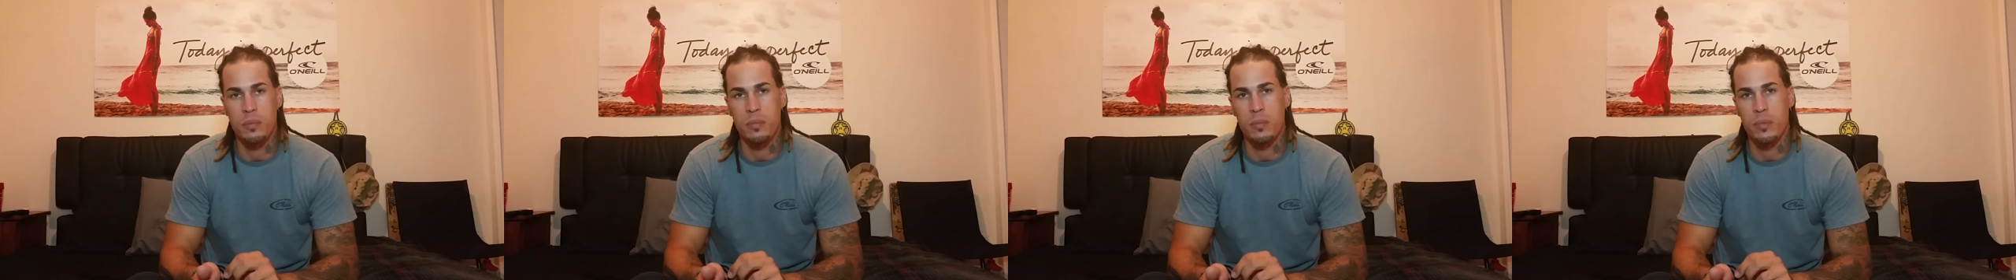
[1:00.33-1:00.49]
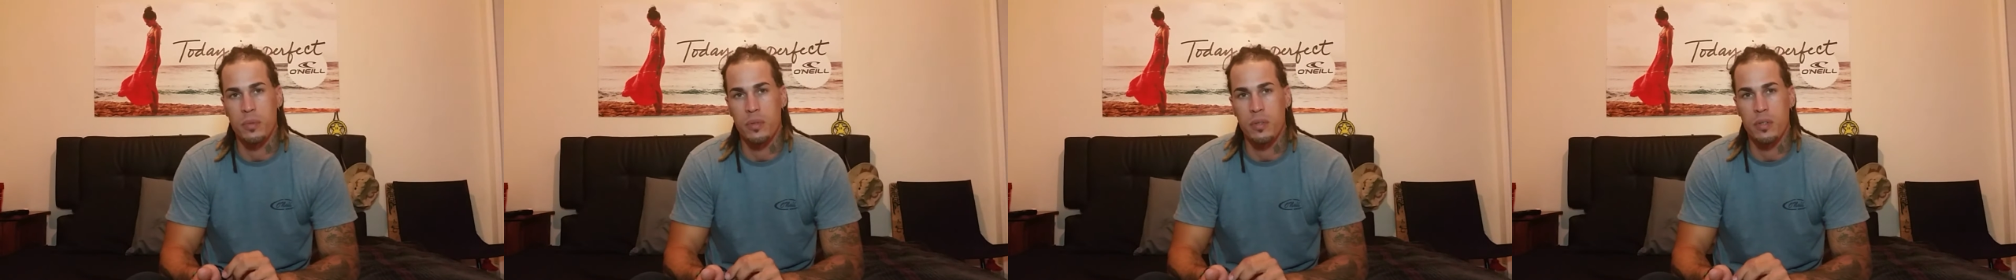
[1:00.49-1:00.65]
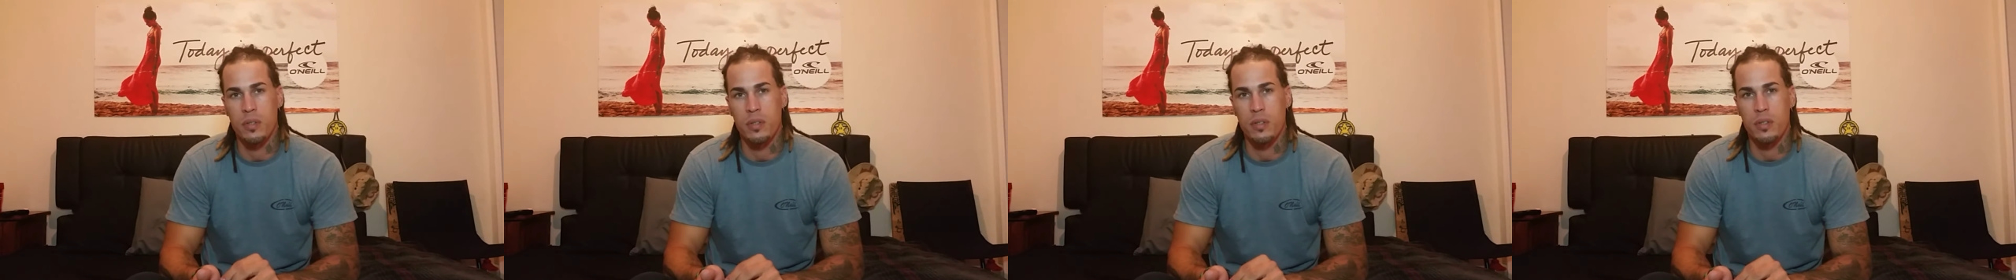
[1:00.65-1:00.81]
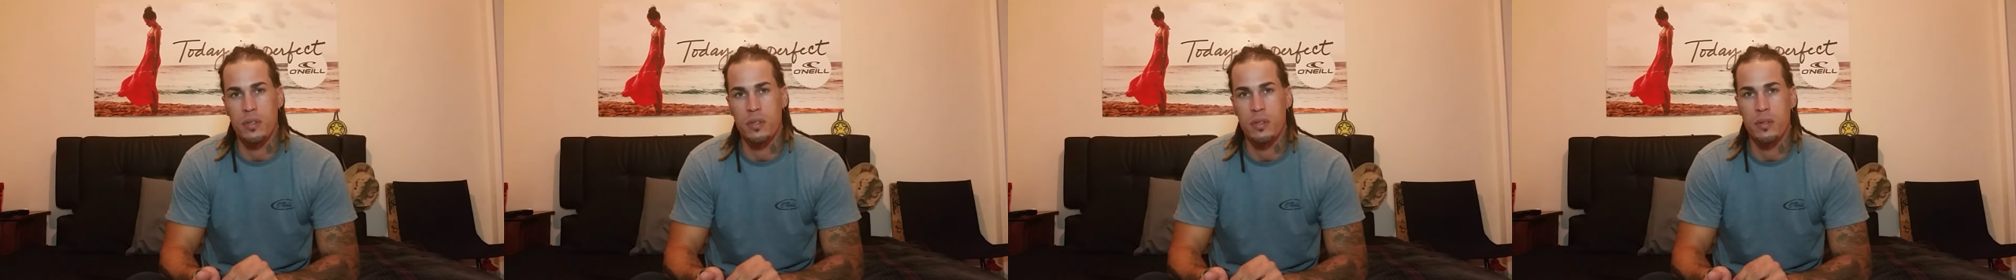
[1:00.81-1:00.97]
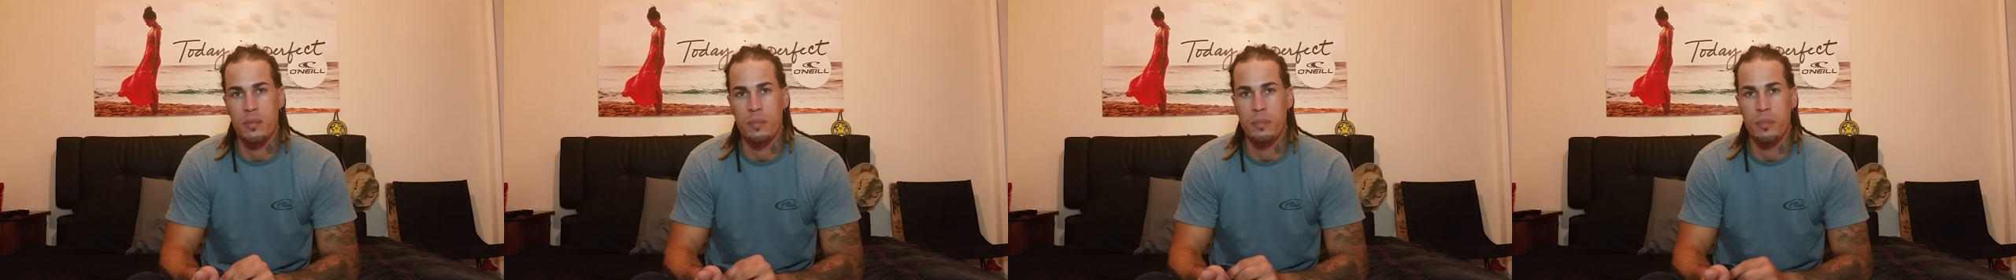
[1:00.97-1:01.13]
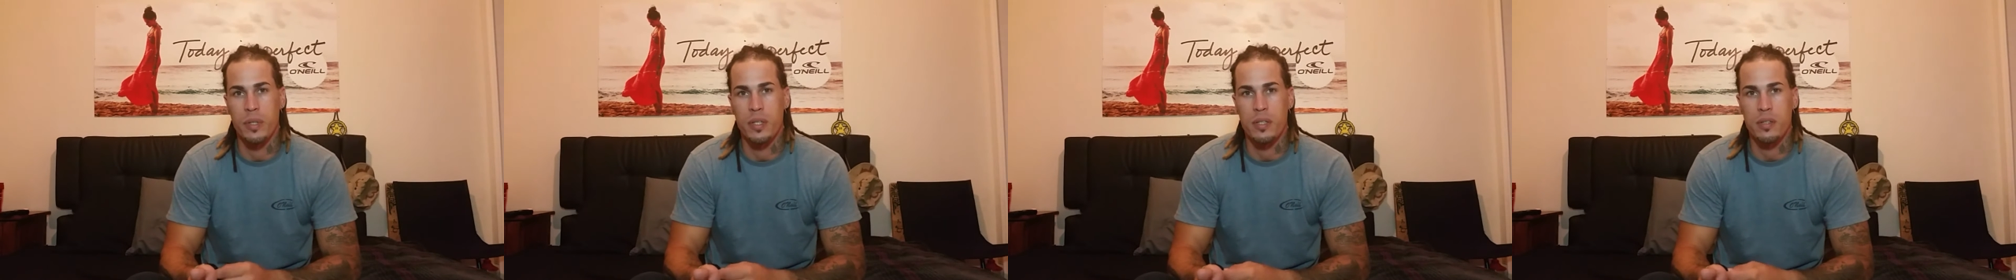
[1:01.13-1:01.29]
more
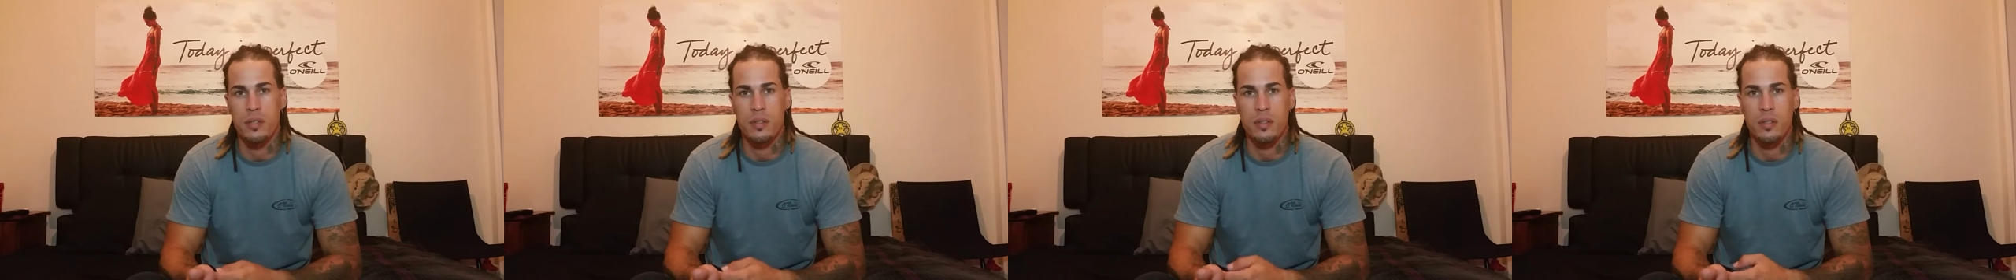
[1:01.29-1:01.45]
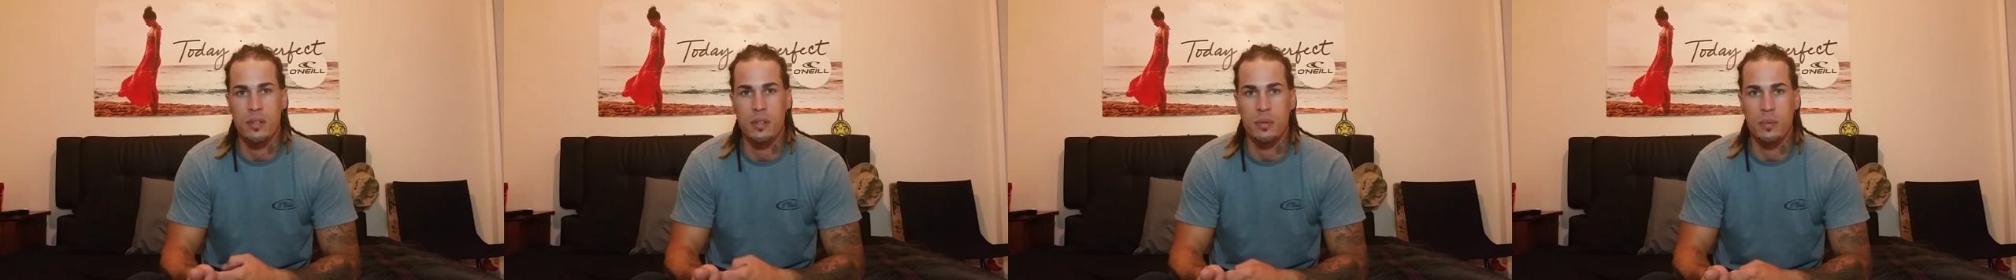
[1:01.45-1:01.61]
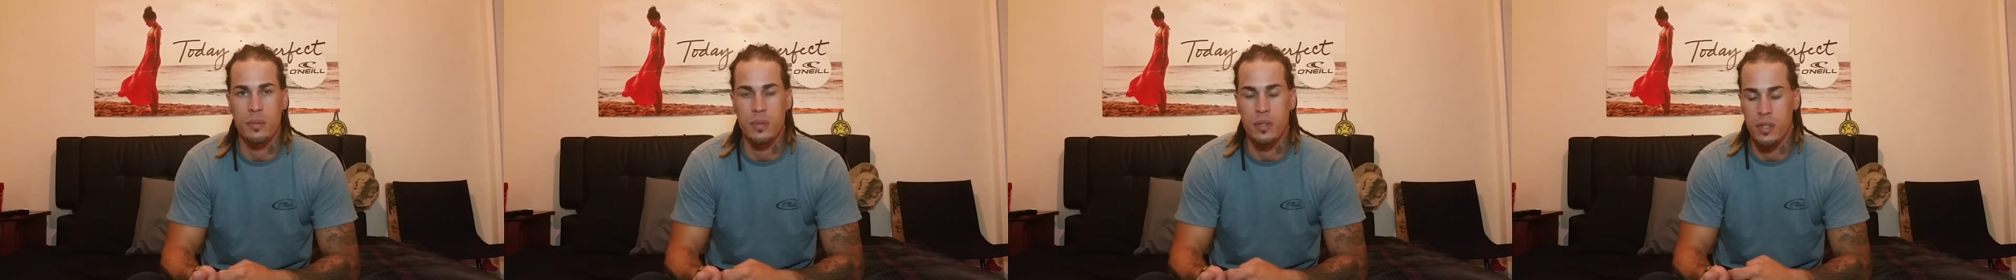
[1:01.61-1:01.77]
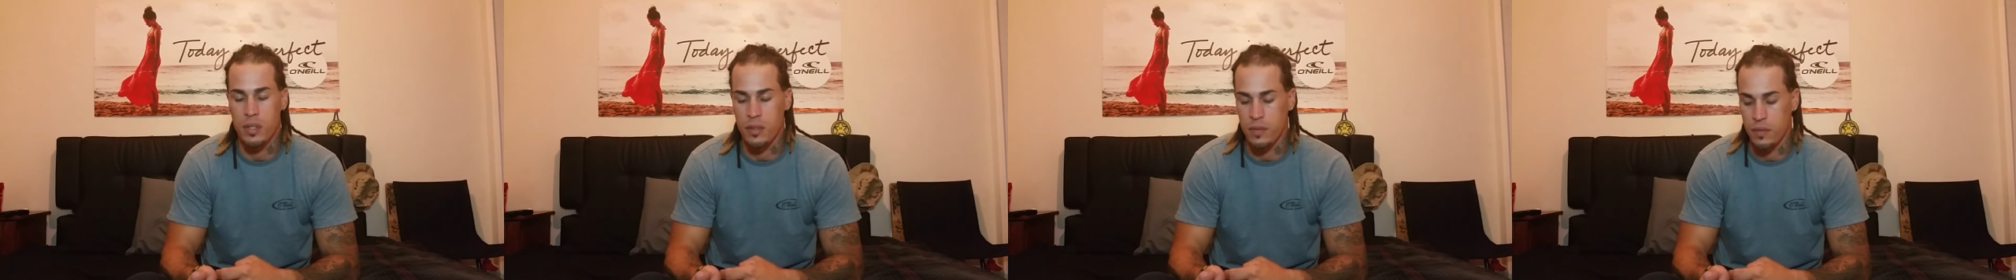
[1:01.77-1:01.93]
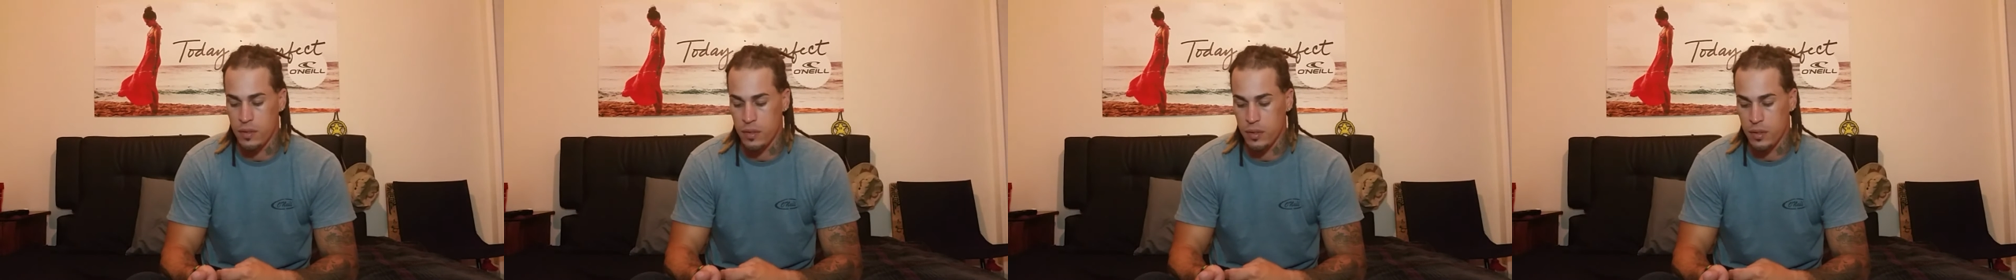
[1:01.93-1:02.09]
messy and whatever.